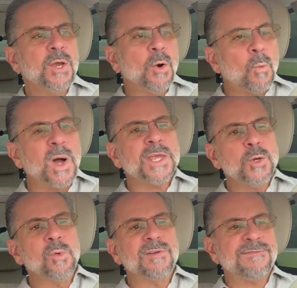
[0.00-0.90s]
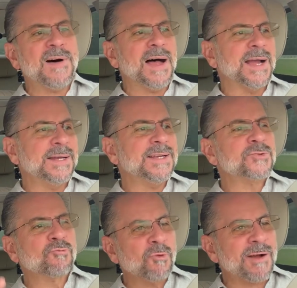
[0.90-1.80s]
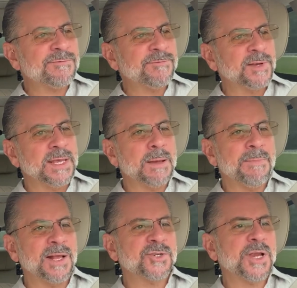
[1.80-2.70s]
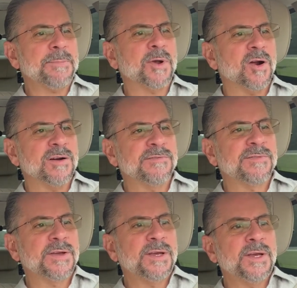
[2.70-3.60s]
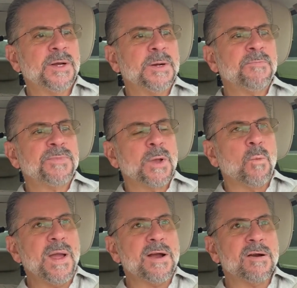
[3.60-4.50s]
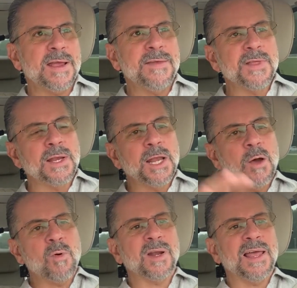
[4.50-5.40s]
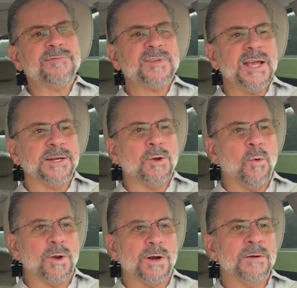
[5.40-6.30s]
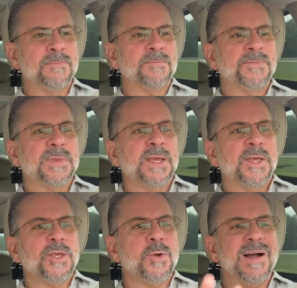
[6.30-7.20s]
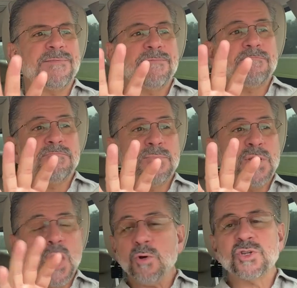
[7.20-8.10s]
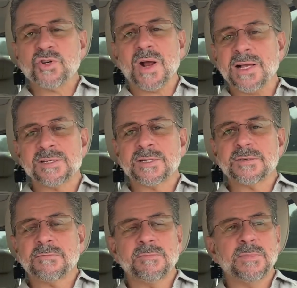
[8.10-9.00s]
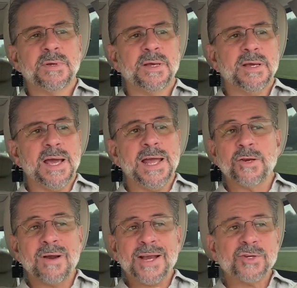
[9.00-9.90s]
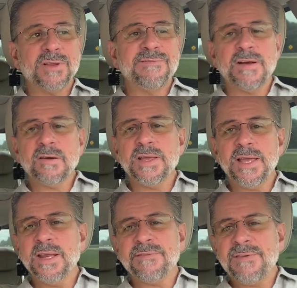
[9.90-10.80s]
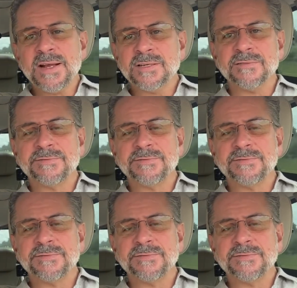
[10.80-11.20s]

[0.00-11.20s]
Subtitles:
What you will find is roughly a bell-shaped curve where in the lower left-hand corner, you have no stress and you're actually very ineffective.